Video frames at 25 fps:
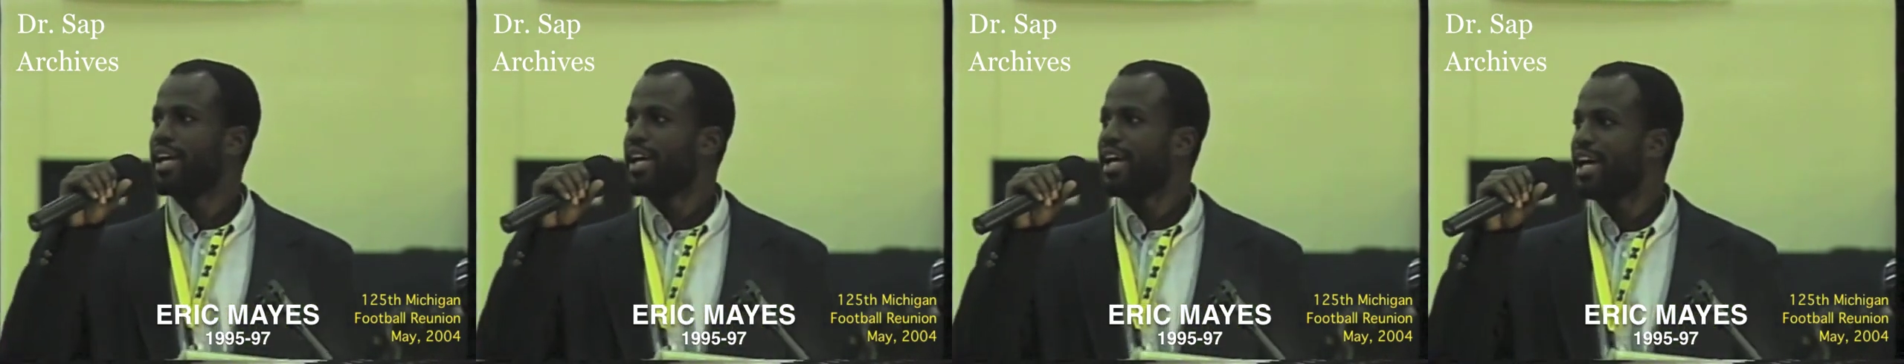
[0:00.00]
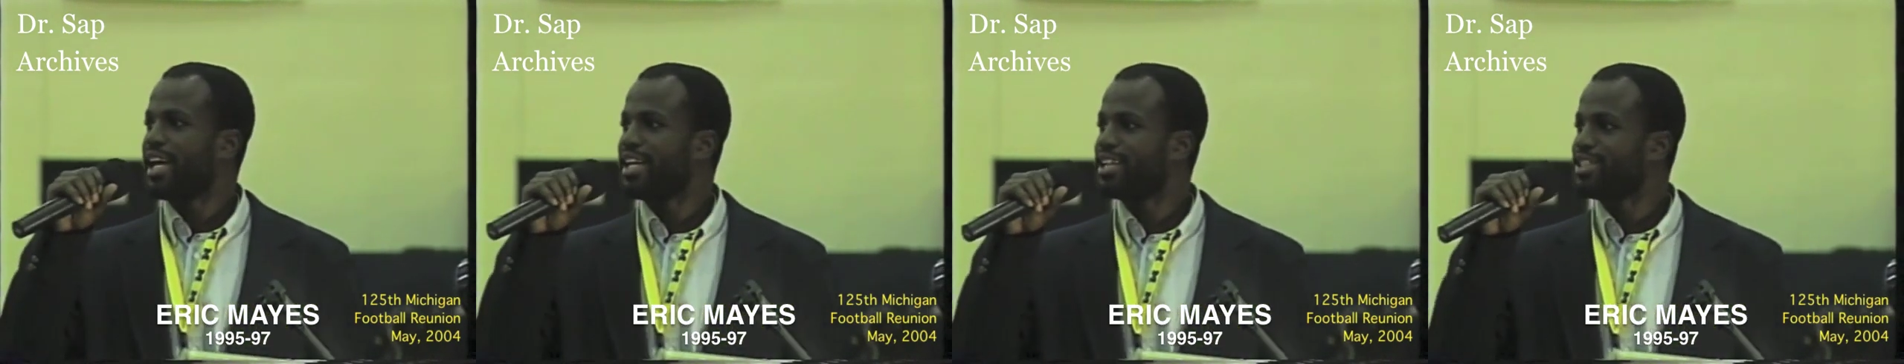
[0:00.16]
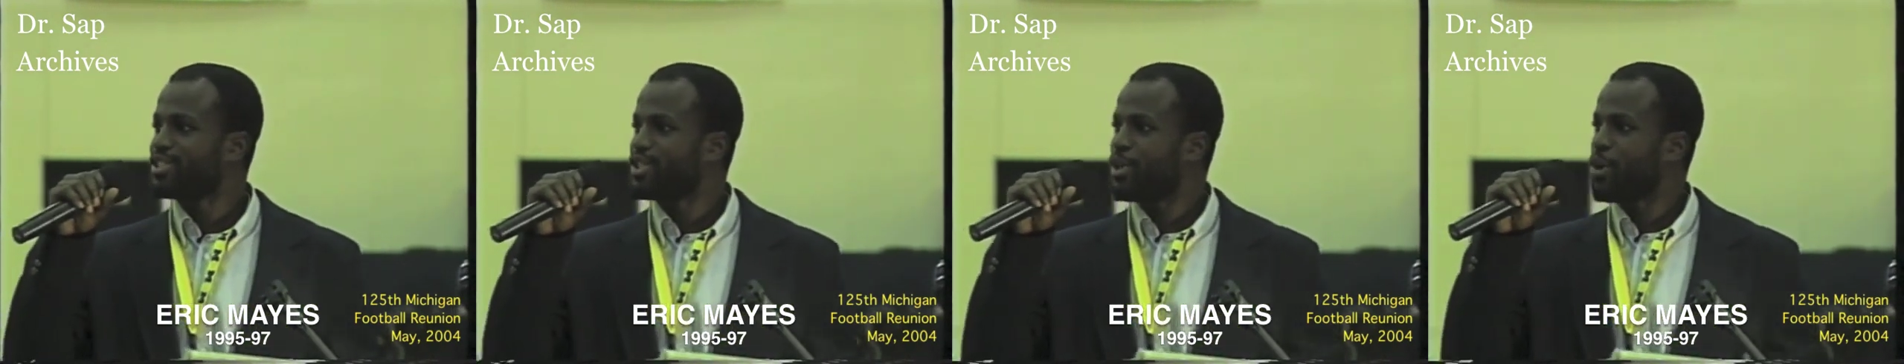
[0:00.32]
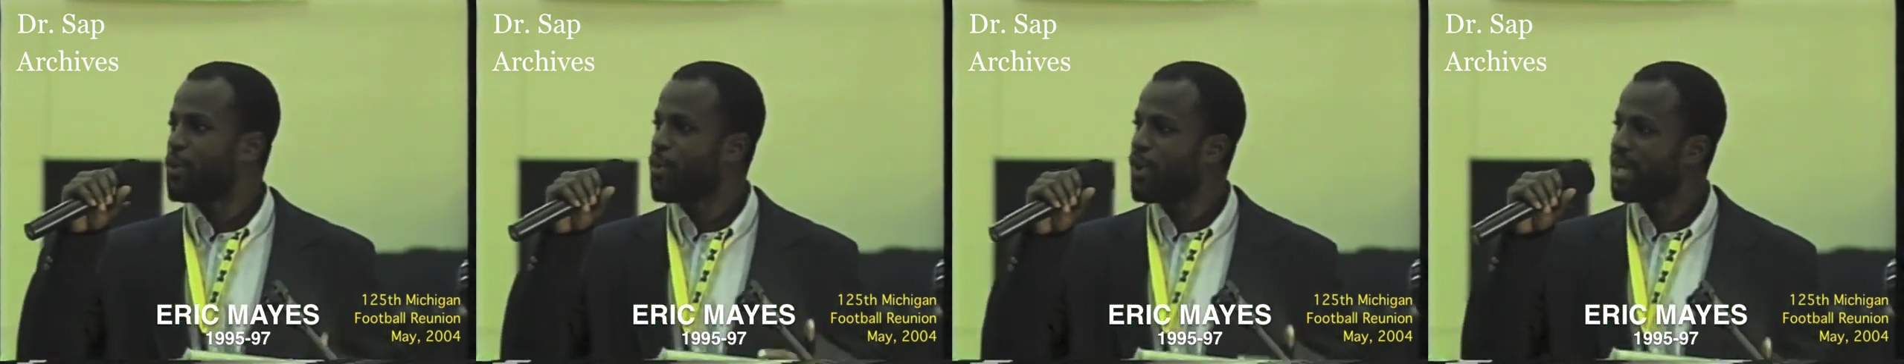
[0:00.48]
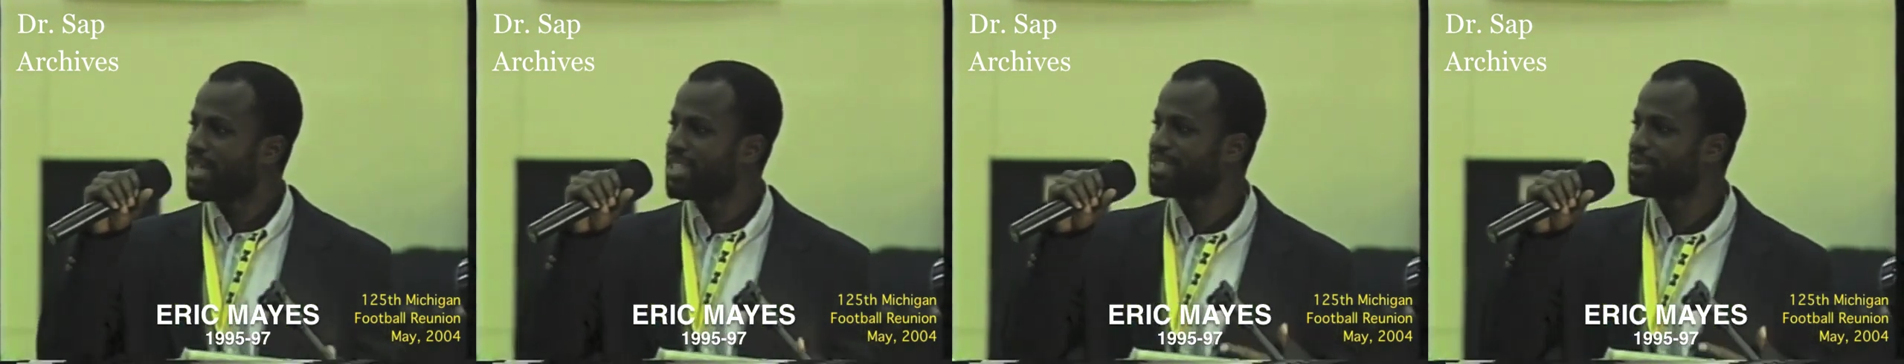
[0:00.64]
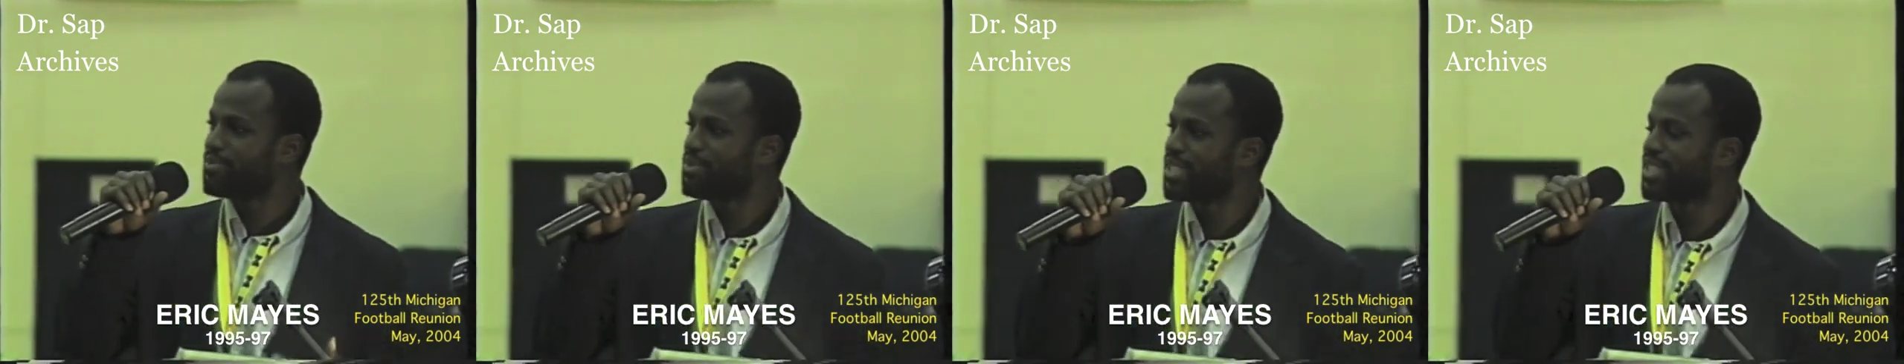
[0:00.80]
And so what
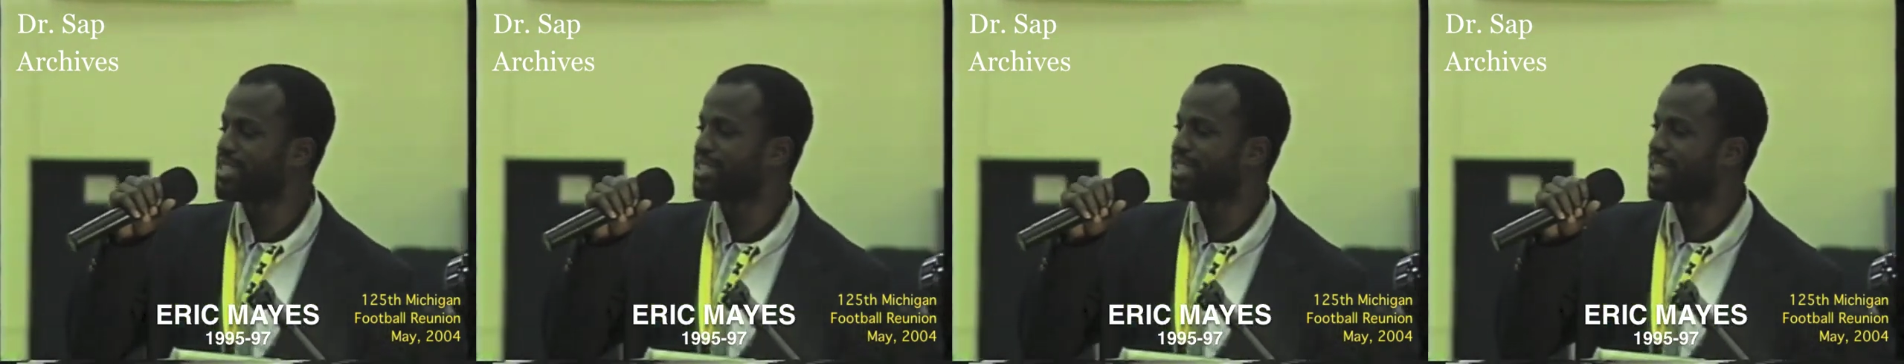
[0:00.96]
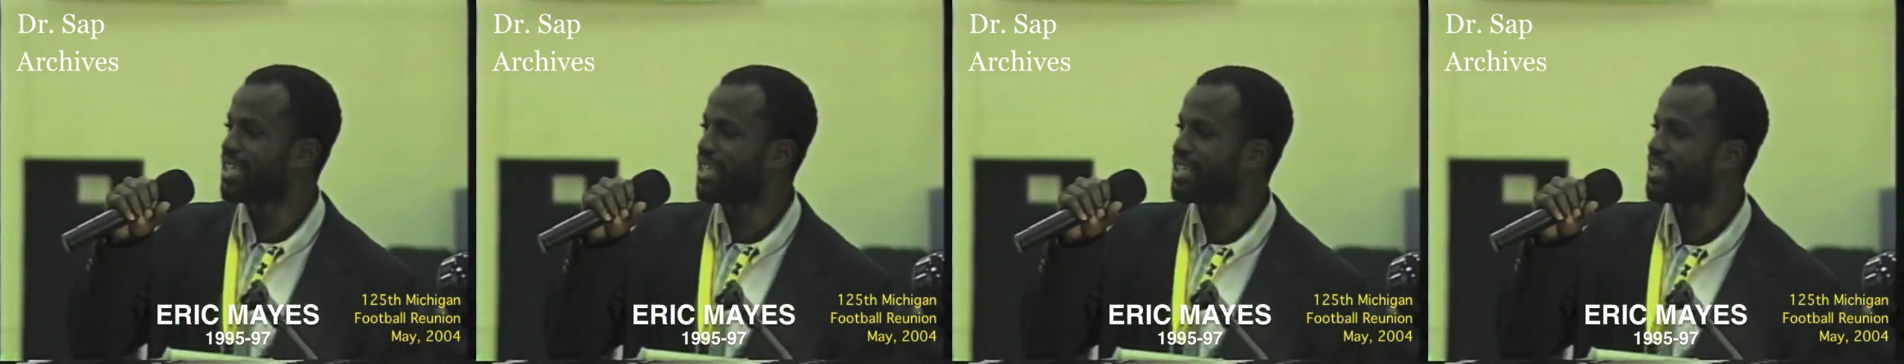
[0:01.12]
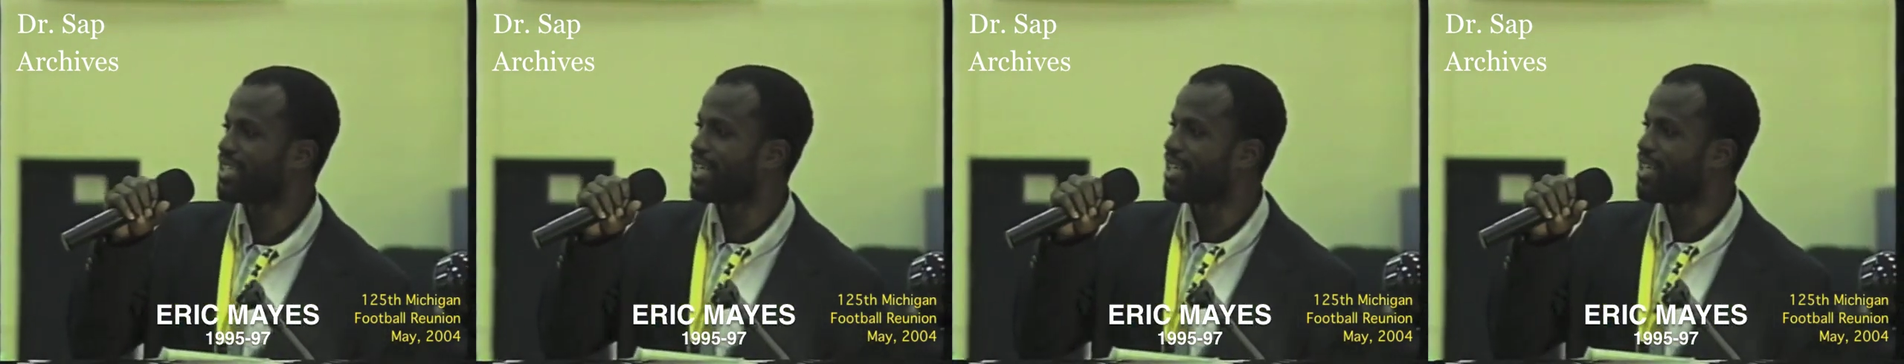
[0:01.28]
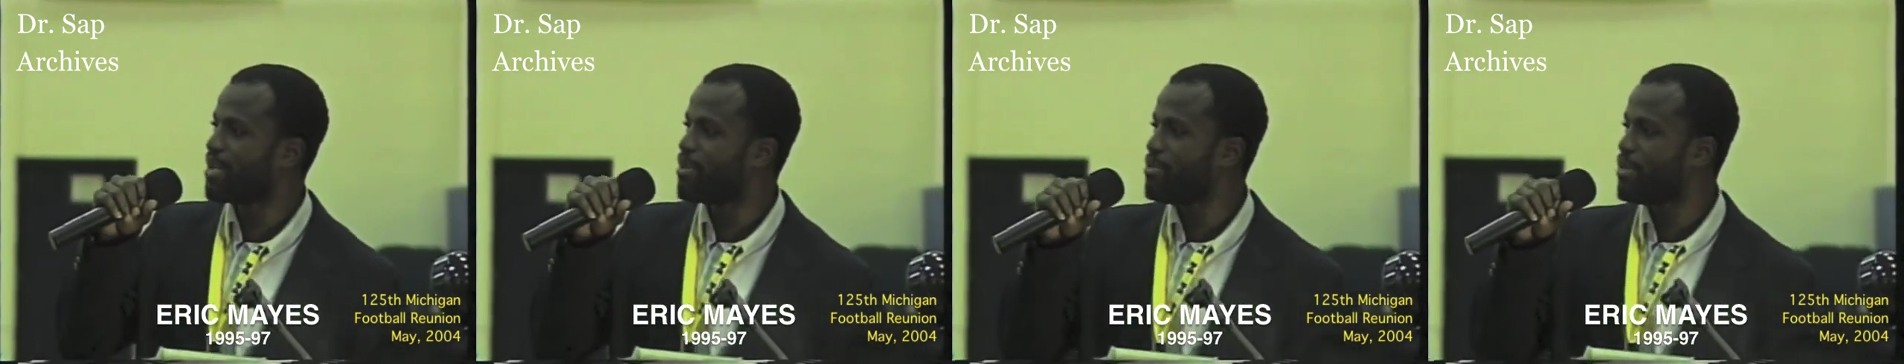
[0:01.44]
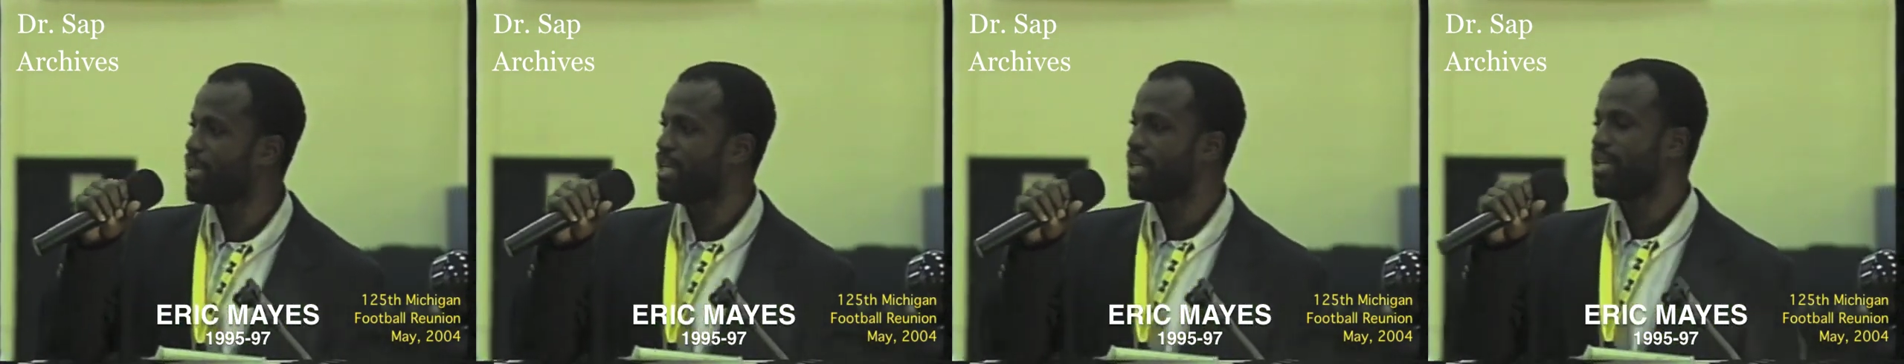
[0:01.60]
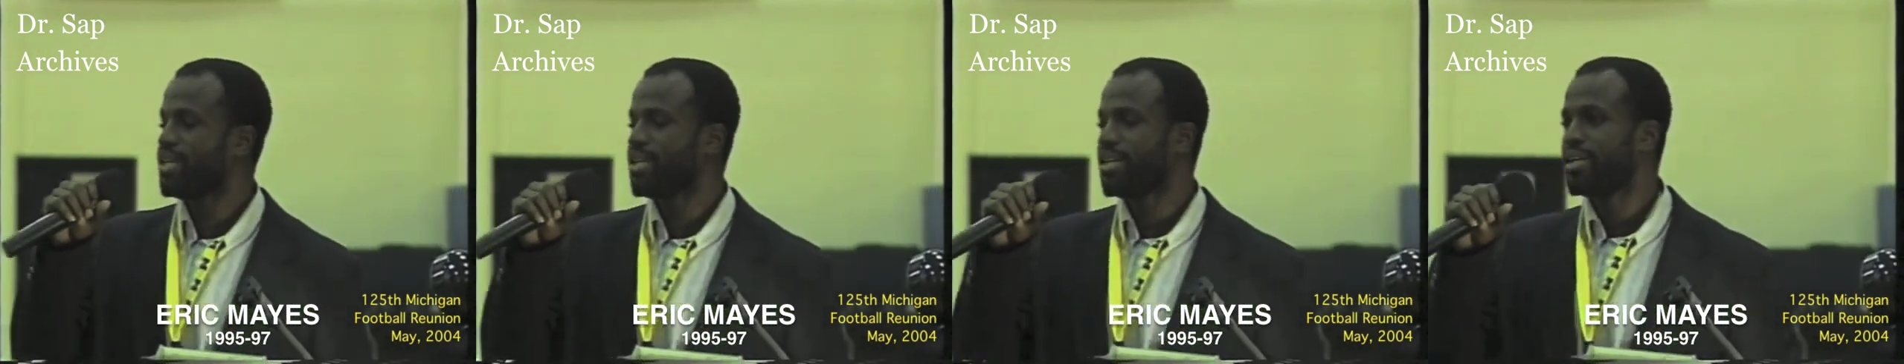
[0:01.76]
has Michigan done to
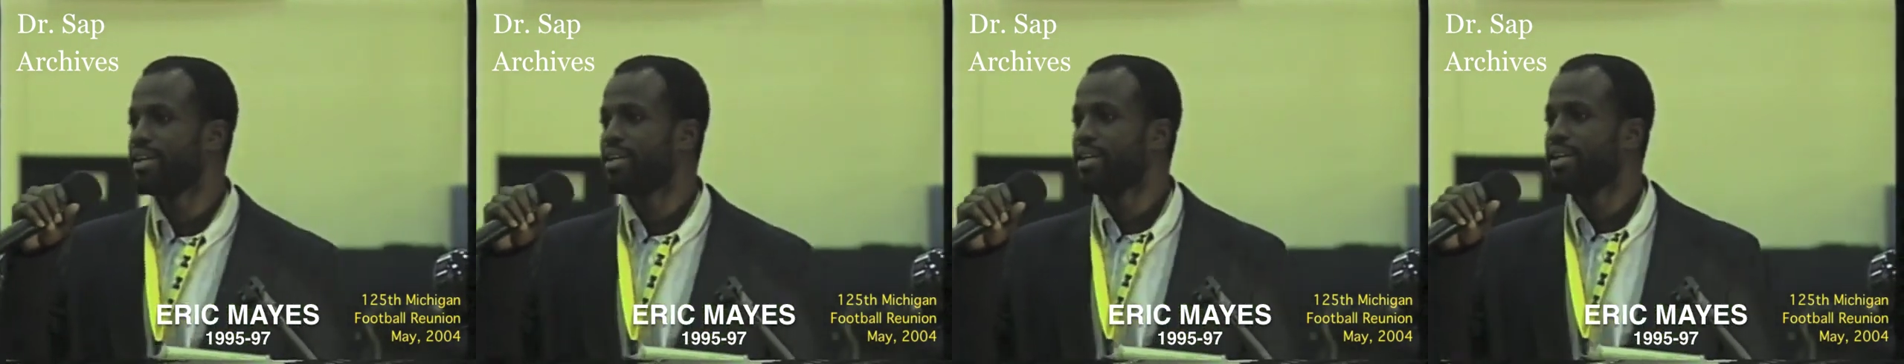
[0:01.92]
me?